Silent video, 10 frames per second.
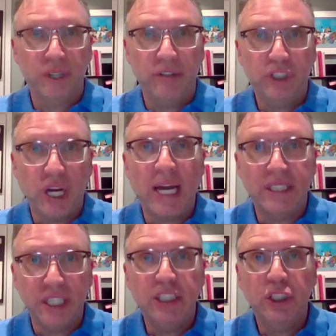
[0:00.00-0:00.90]
they're
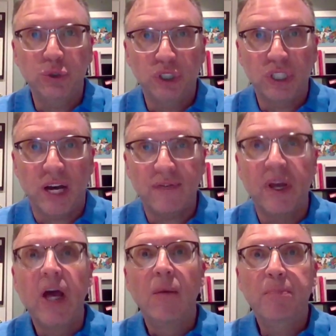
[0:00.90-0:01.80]
Giants-issued stuff.
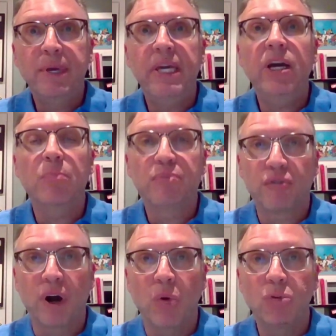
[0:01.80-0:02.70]
Be a pro.